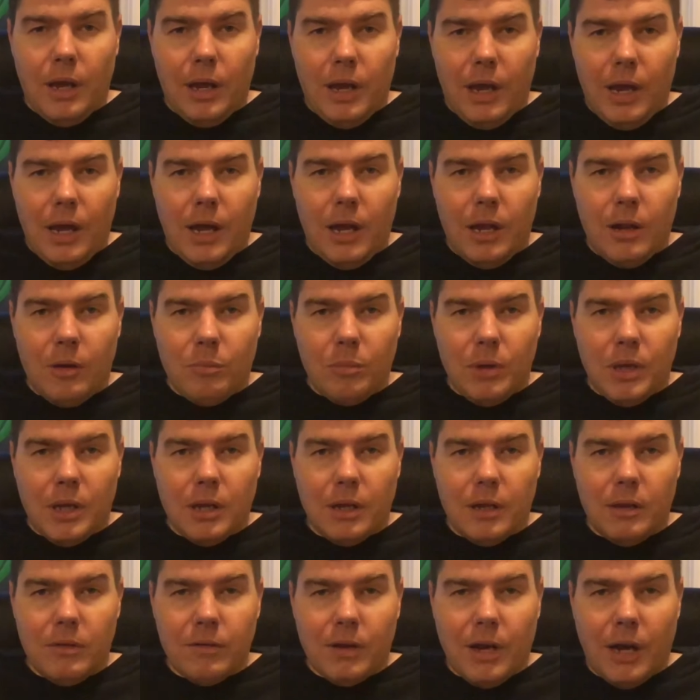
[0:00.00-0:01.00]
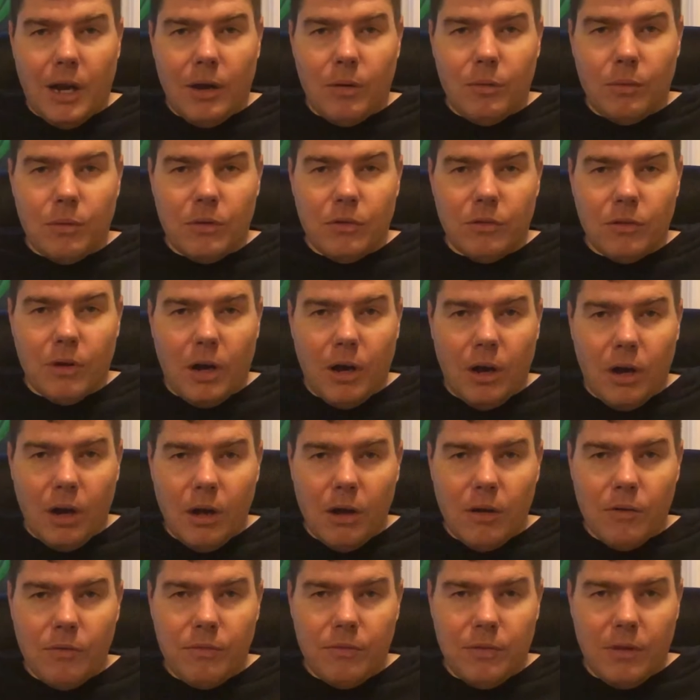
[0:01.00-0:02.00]
And because I was
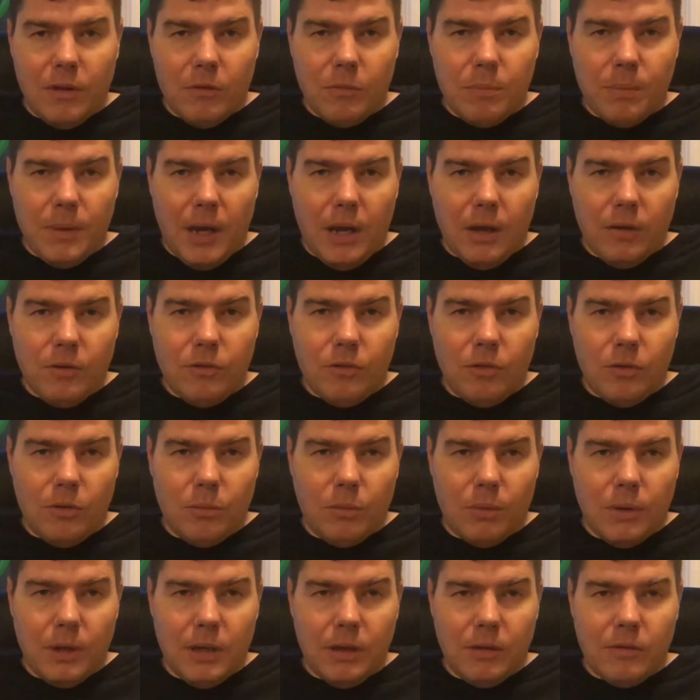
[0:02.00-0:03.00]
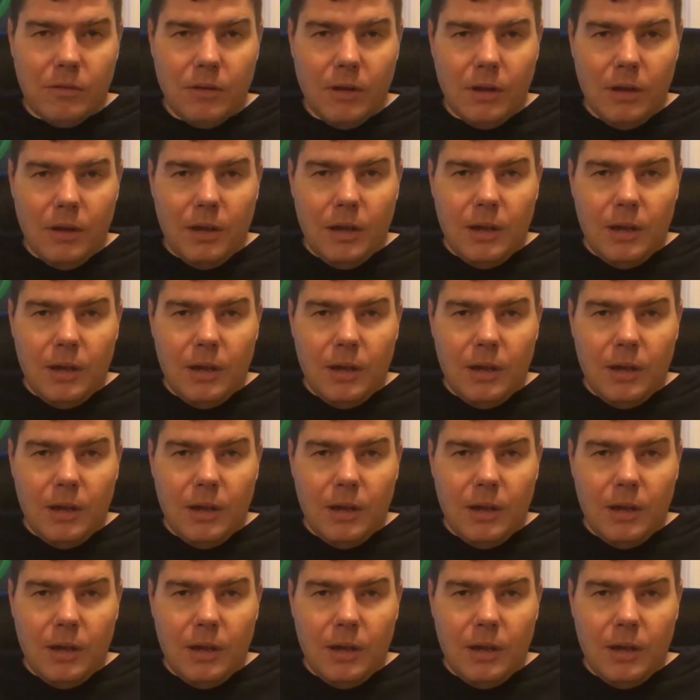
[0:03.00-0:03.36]
off this past two weeks,